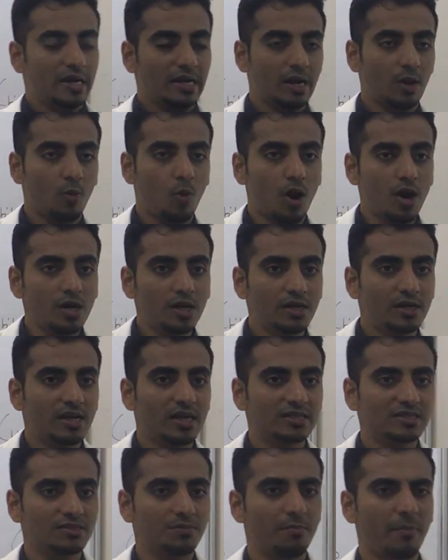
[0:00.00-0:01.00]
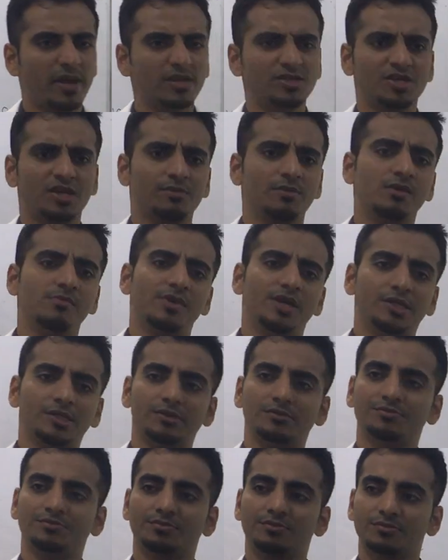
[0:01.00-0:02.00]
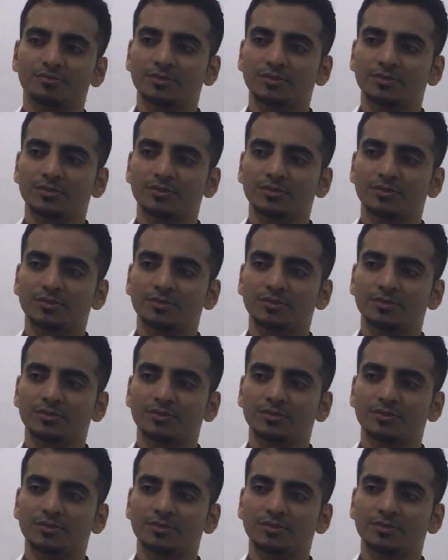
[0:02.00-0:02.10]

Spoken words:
Now what does measurable mean?